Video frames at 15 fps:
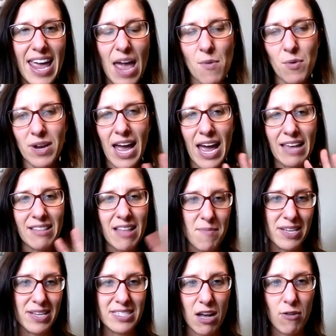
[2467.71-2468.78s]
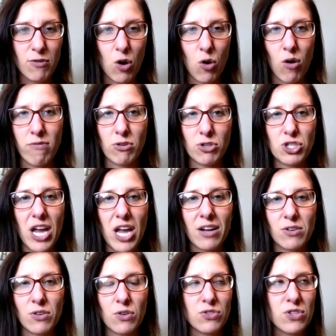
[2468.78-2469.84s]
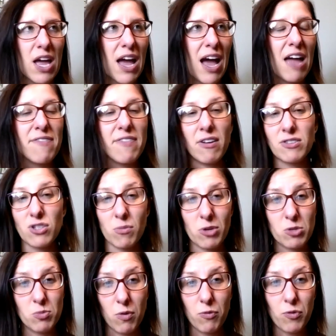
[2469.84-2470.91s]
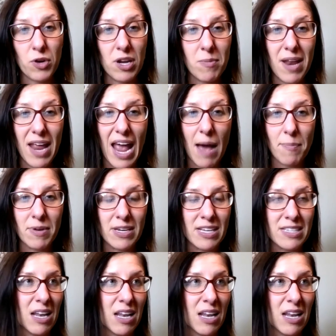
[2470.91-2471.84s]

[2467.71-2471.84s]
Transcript: And when I let myself go of those shackles, I found so much more freedom and happiness.